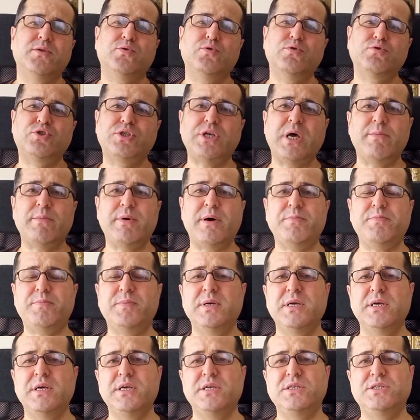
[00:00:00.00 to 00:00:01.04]
To sum
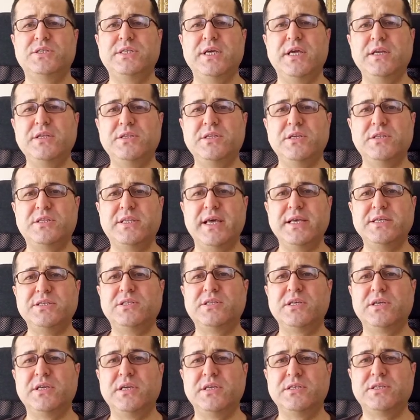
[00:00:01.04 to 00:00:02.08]
up, sanity
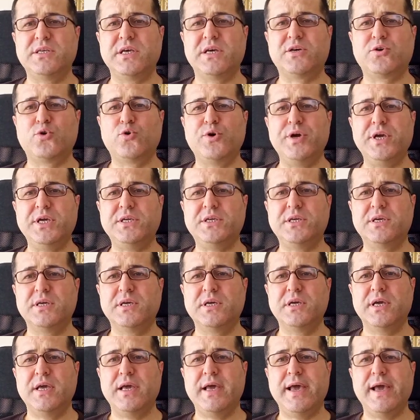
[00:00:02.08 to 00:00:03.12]
testing is a quick
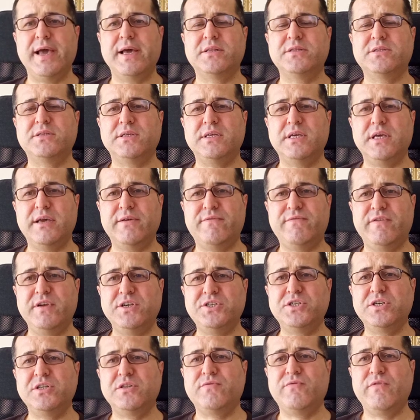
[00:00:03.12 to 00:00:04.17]
and
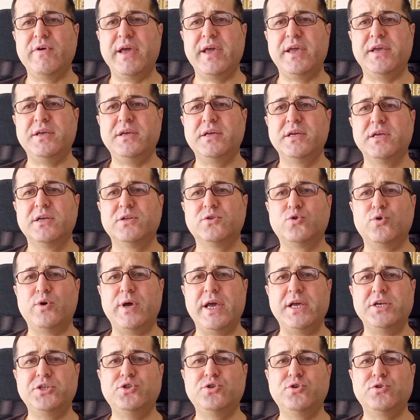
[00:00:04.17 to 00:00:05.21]
efficient way to
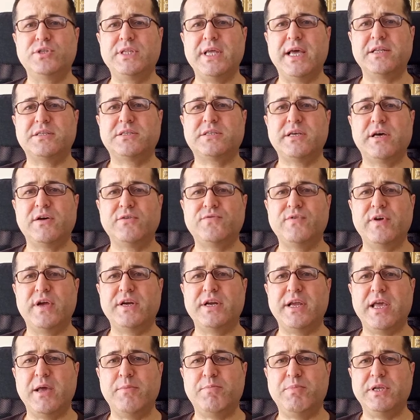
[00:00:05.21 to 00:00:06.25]
ensure that
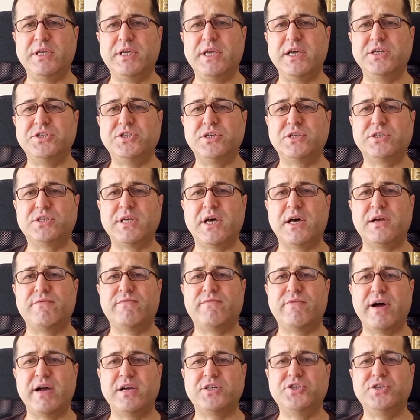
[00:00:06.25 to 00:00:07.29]
software applications are
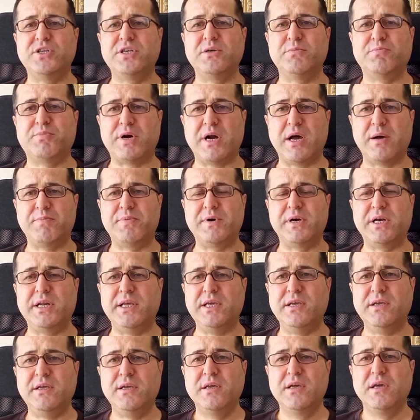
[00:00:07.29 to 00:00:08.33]
functioning
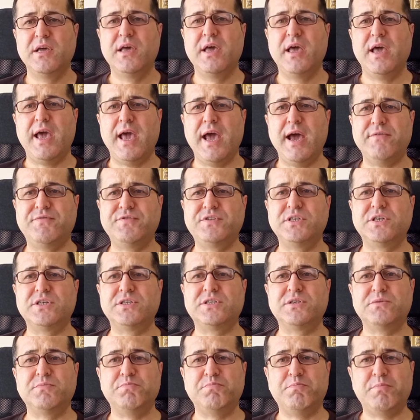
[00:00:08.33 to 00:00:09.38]
properly after
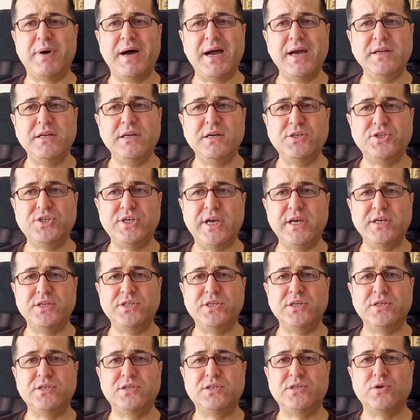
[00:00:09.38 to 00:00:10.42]
minor
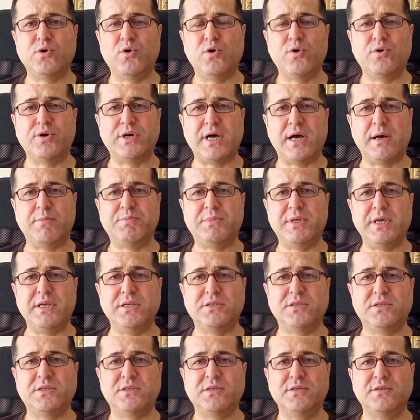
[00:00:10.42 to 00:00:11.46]
changes or
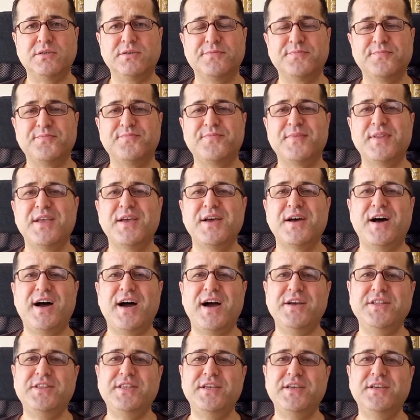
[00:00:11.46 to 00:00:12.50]
updates.
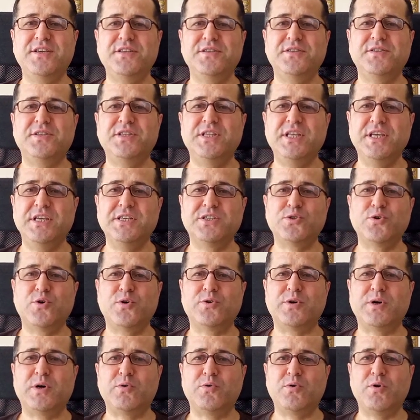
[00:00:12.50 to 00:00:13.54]
I think these
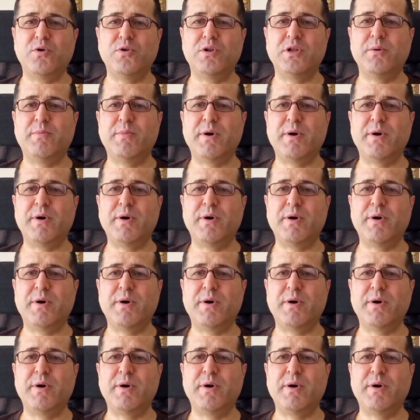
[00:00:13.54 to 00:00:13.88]
are all